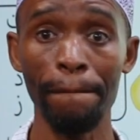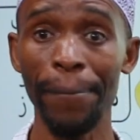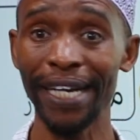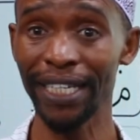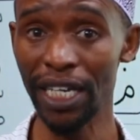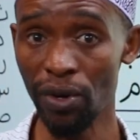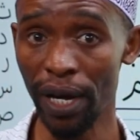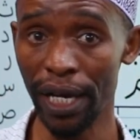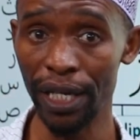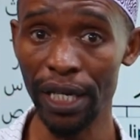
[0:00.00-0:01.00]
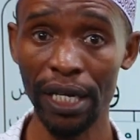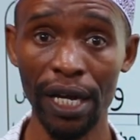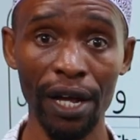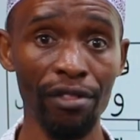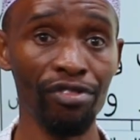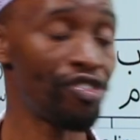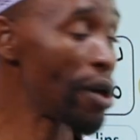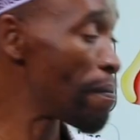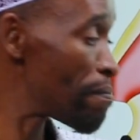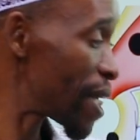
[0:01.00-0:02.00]
Particularly the
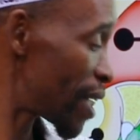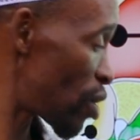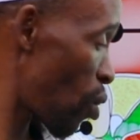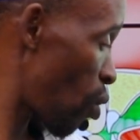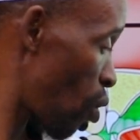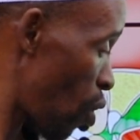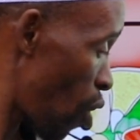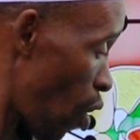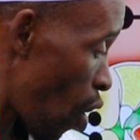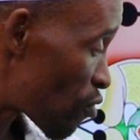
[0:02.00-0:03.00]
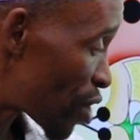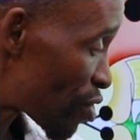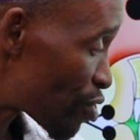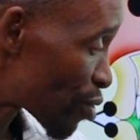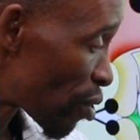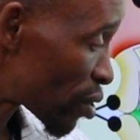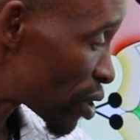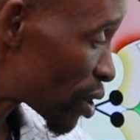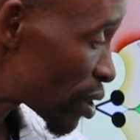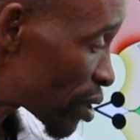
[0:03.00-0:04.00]
middle of the
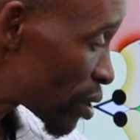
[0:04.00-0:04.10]
throat.